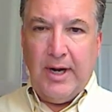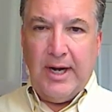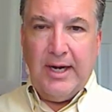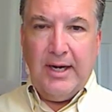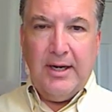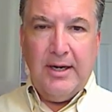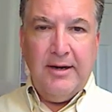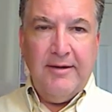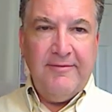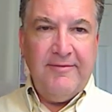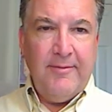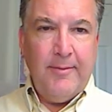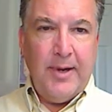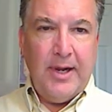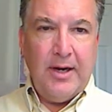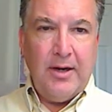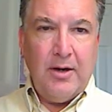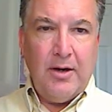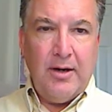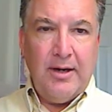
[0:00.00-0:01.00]
All right,
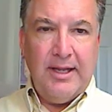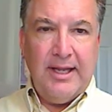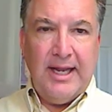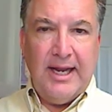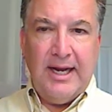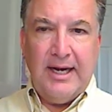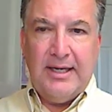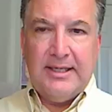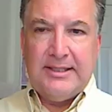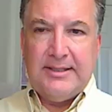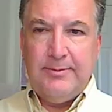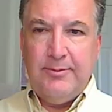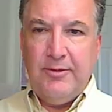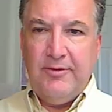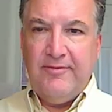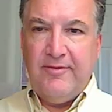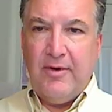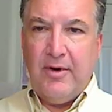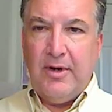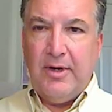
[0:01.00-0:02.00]
enough about all of that.
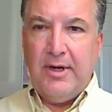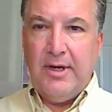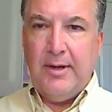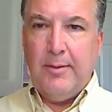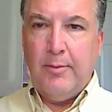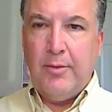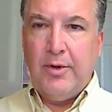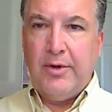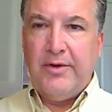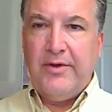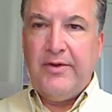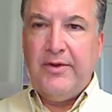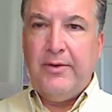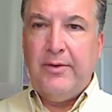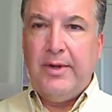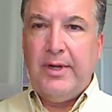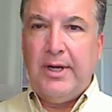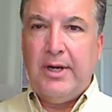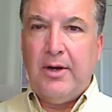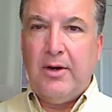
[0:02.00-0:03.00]
Let's move on to number
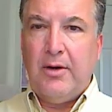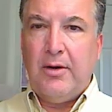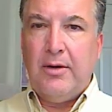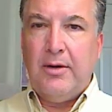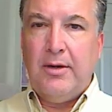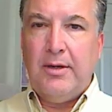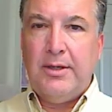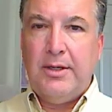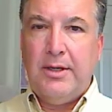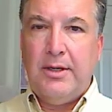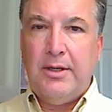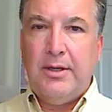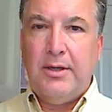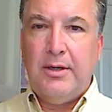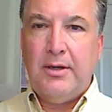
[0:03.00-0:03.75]
2 here.